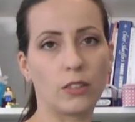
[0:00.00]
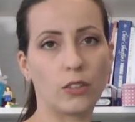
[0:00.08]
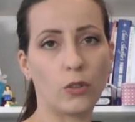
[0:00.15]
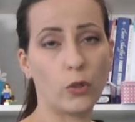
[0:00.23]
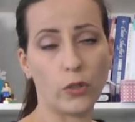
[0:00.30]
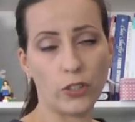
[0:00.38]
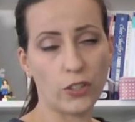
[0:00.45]

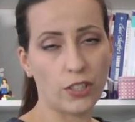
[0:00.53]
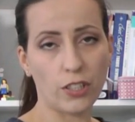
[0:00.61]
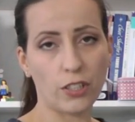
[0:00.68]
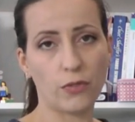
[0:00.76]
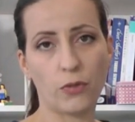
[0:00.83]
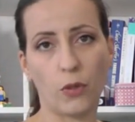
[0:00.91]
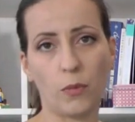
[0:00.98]

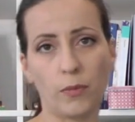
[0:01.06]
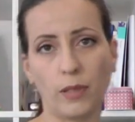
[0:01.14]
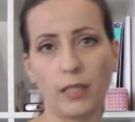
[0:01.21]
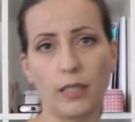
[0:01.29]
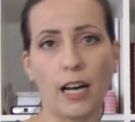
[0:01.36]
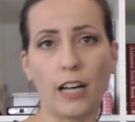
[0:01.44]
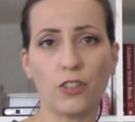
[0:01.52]
courses from
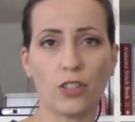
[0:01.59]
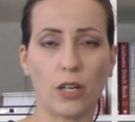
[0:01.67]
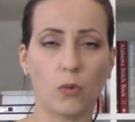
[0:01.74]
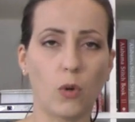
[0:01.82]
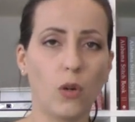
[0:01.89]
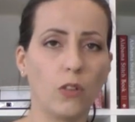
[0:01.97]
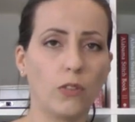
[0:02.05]
Angela
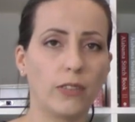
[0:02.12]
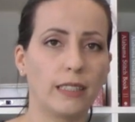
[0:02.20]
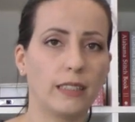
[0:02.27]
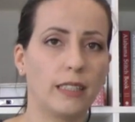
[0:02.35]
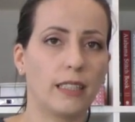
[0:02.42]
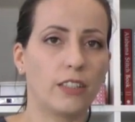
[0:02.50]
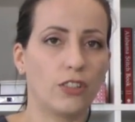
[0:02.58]
Wolf,
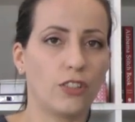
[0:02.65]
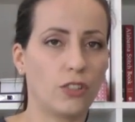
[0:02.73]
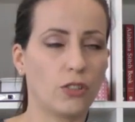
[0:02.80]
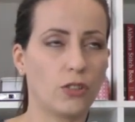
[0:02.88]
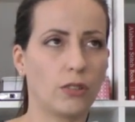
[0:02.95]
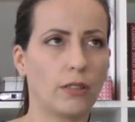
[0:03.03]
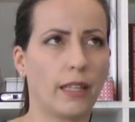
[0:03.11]
and there
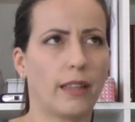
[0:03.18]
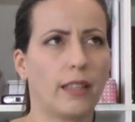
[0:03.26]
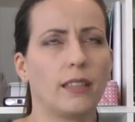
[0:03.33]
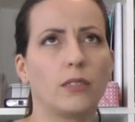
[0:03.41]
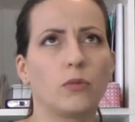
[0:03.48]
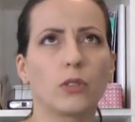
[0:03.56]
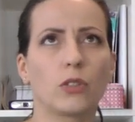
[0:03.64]
I
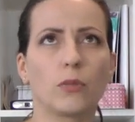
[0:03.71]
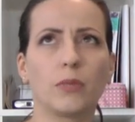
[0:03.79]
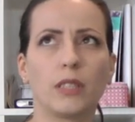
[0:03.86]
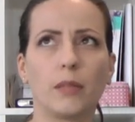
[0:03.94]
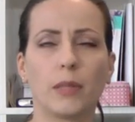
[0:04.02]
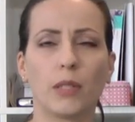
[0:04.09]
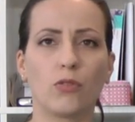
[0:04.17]
think it was
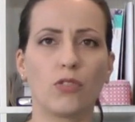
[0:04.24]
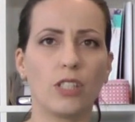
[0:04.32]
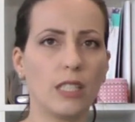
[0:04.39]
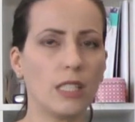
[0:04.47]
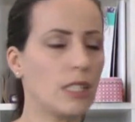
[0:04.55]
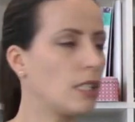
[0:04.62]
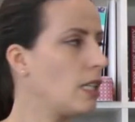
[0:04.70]
something about
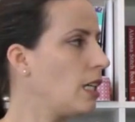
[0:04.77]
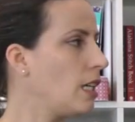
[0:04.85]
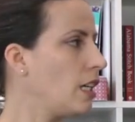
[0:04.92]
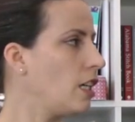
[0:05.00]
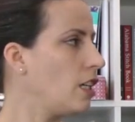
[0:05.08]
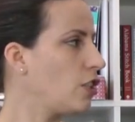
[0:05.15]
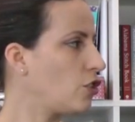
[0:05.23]
jeans.
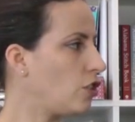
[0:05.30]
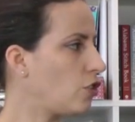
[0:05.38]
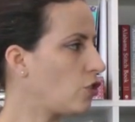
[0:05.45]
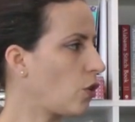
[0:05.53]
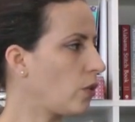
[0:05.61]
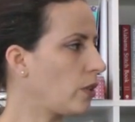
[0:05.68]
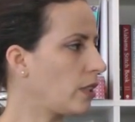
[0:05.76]
She's
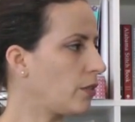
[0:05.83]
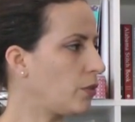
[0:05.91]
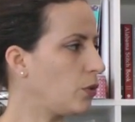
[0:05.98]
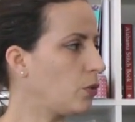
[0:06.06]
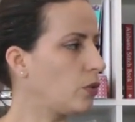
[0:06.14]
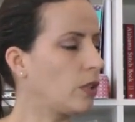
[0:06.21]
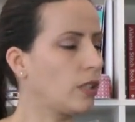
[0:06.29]
showing a
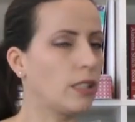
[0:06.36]
few